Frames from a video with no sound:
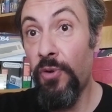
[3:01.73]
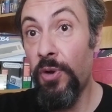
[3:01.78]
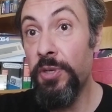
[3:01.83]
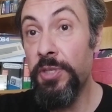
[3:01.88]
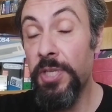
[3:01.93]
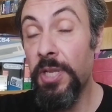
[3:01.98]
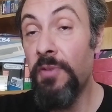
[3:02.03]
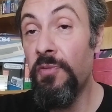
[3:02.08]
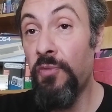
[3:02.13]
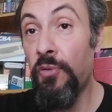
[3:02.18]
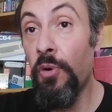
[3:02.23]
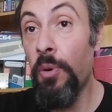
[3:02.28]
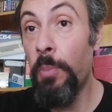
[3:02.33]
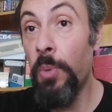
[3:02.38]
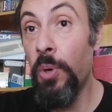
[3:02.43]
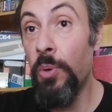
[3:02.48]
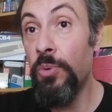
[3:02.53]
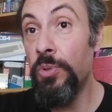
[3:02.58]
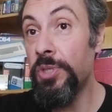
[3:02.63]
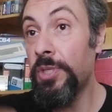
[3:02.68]
and
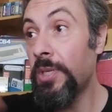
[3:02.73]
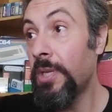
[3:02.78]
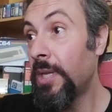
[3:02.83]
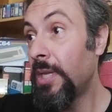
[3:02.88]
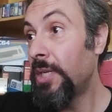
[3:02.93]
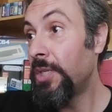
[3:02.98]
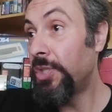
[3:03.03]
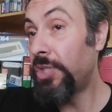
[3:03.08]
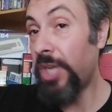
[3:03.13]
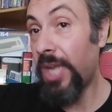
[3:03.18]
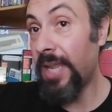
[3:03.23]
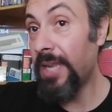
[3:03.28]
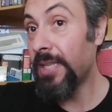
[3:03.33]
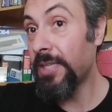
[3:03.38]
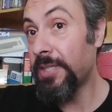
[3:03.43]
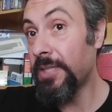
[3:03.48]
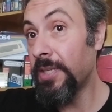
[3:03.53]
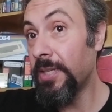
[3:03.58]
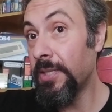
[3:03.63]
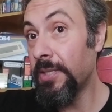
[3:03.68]
foremost,
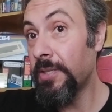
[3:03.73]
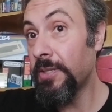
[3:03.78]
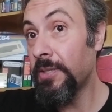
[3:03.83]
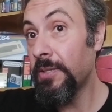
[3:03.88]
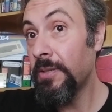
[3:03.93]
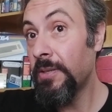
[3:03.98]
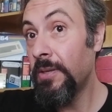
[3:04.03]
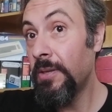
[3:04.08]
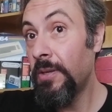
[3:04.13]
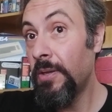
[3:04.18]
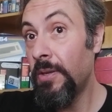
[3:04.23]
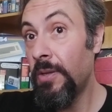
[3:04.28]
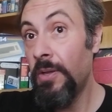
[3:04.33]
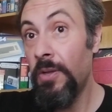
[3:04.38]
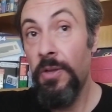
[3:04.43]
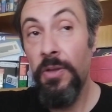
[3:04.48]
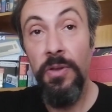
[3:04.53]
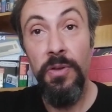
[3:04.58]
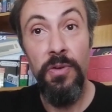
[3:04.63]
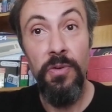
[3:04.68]
Genesis
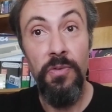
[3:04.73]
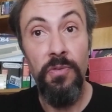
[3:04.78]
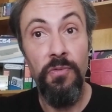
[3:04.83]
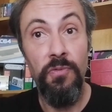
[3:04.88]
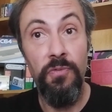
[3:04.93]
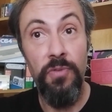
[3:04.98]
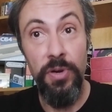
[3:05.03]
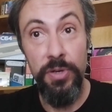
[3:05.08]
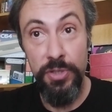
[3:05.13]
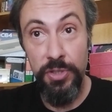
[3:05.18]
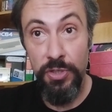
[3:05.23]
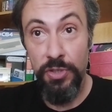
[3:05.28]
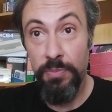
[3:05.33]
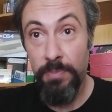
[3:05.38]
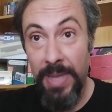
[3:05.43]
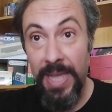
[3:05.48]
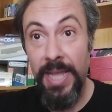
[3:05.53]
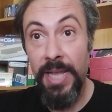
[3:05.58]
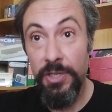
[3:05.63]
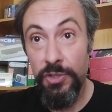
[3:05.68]
versus Mega
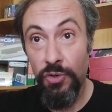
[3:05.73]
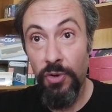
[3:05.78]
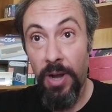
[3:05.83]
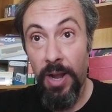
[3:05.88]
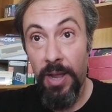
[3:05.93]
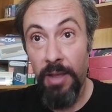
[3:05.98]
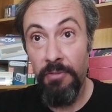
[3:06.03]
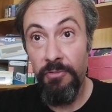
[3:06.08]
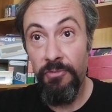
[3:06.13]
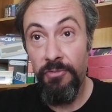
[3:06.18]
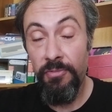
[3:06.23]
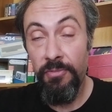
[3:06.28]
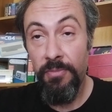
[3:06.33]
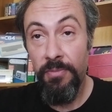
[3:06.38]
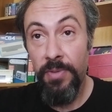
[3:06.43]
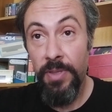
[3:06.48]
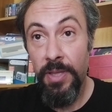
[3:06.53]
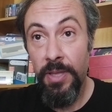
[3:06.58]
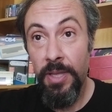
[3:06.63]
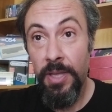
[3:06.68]
Drive,
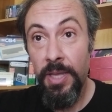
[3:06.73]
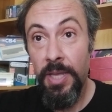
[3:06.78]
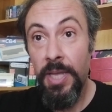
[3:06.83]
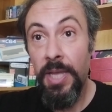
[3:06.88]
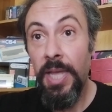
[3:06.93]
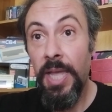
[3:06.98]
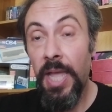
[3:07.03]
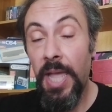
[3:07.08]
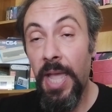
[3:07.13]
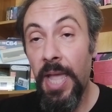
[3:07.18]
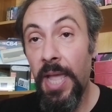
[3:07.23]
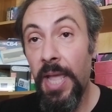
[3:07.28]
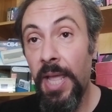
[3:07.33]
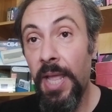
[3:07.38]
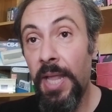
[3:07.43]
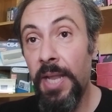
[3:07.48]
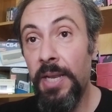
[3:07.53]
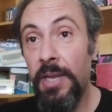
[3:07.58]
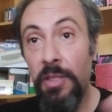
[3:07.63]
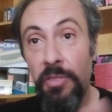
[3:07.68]
and
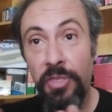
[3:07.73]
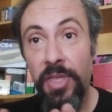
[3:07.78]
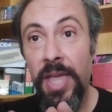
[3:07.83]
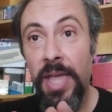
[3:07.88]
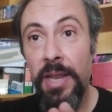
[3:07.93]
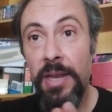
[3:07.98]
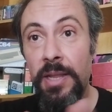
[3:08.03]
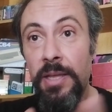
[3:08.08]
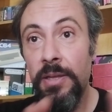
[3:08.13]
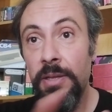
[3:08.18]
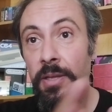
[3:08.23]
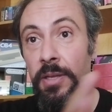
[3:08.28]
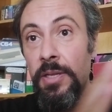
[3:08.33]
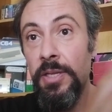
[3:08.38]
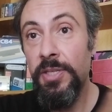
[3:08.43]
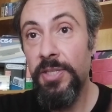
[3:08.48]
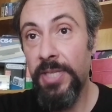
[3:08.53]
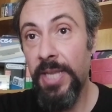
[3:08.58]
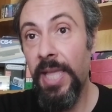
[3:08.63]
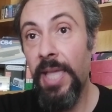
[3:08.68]
then
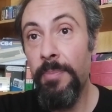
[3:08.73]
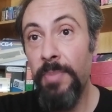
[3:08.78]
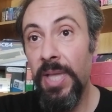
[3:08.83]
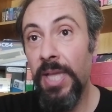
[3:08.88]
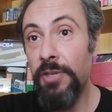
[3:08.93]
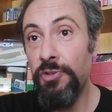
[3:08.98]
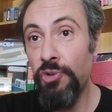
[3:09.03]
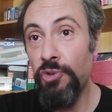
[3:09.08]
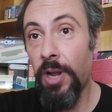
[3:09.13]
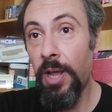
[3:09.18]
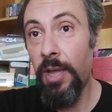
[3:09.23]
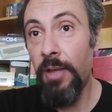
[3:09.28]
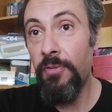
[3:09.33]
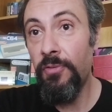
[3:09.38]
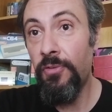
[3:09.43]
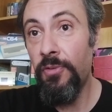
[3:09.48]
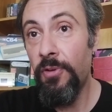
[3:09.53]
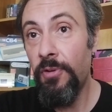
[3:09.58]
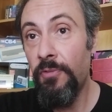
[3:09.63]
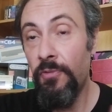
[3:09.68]
Sega Mega Drive
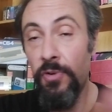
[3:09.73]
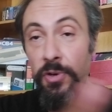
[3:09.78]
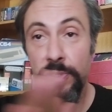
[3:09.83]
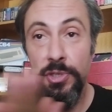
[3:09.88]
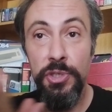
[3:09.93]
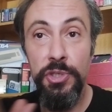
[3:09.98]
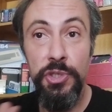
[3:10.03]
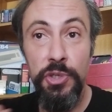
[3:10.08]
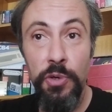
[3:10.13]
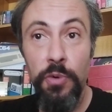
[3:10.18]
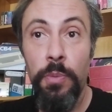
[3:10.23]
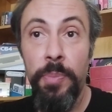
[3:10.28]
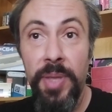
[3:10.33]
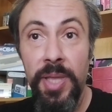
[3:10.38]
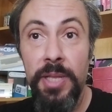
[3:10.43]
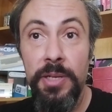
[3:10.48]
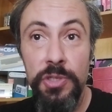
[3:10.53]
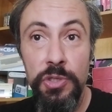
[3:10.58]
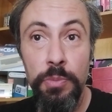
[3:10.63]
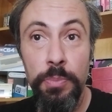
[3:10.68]
versus European
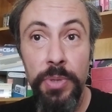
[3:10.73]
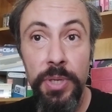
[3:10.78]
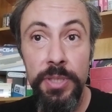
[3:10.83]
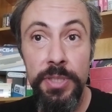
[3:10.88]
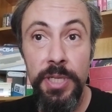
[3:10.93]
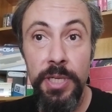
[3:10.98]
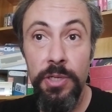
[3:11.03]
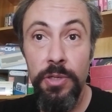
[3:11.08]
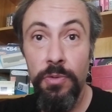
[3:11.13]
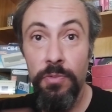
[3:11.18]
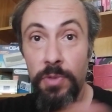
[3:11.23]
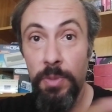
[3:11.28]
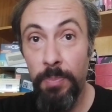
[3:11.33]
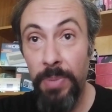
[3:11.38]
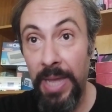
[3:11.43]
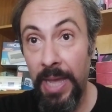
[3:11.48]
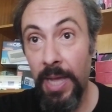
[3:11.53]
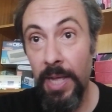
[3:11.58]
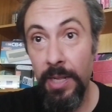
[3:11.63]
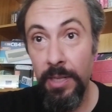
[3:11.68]
Super Nintendo. The
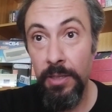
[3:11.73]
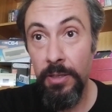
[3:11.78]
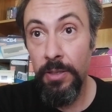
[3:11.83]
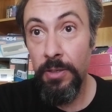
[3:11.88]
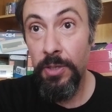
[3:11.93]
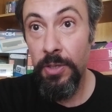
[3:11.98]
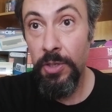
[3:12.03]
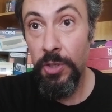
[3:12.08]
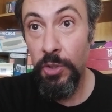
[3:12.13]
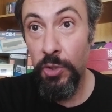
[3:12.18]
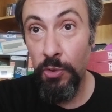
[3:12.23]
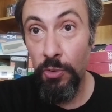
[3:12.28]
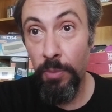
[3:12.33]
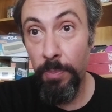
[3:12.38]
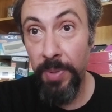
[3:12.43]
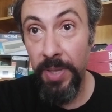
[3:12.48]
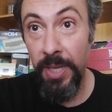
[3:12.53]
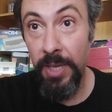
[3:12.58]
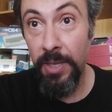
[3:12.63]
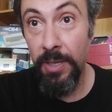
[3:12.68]
PAL
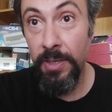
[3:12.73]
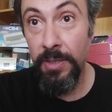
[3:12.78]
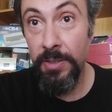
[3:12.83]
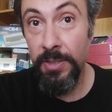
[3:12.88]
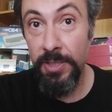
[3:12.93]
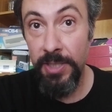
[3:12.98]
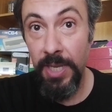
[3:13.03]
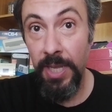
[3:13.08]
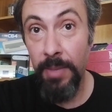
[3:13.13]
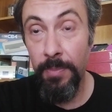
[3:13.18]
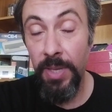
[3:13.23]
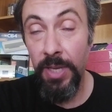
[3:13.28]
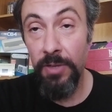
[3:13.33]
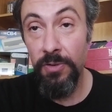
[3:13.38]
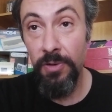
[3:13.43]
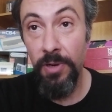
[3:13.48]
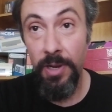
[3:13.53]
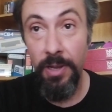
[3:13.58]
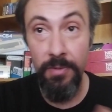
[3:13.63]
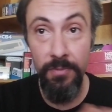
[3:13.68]
European Sega Mega
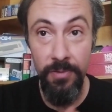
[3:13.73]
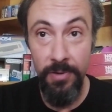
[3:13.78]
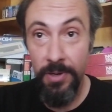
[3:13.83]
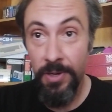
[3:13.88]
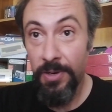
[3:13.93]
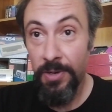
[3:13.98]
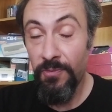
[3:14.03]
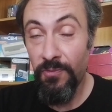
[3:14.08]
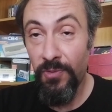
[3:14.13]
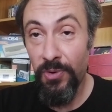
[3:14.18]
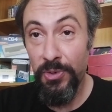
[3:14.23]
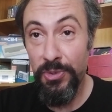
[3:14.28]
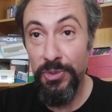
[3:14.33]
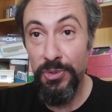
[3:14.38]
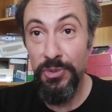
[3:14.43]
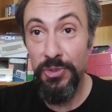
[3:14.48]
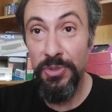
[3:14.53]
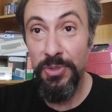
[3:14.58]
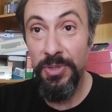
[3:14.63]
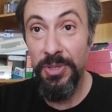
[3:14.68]
Drive versus
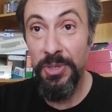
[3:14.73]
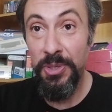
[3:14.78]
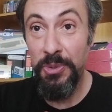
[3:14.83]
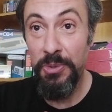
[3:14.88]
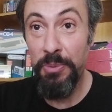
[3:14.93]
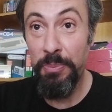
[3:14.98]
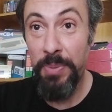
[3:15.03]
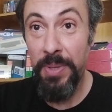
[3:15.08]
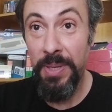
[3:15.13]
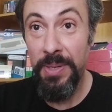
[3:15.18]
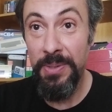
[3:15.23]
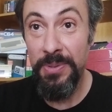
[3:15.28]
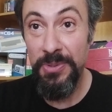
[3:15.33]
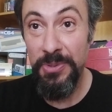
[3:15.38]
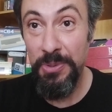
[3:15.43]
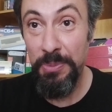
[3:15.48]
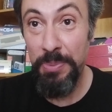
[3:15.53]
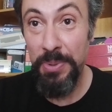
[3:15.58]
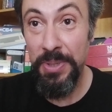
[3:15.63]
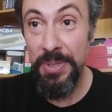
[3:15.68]
the European Super
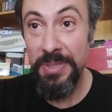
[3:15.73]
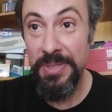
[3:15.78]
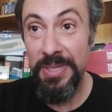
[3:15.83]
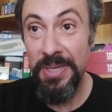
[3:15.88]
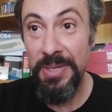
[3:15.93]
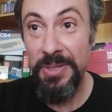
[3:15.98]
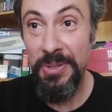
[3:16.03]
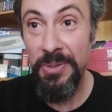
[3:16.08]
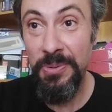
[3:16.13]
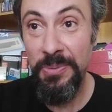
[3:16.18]
Nintendo.